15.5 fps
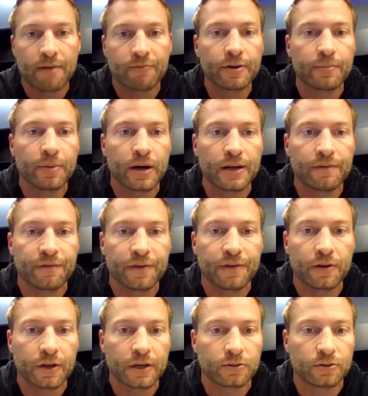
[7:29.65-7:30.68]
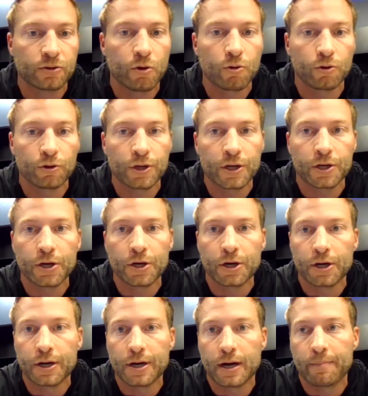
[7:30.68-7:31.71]
everybody feeling totally
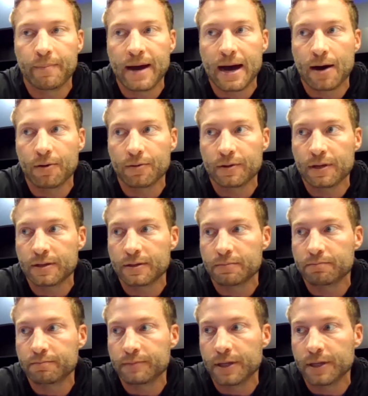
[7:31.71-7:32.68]
good about the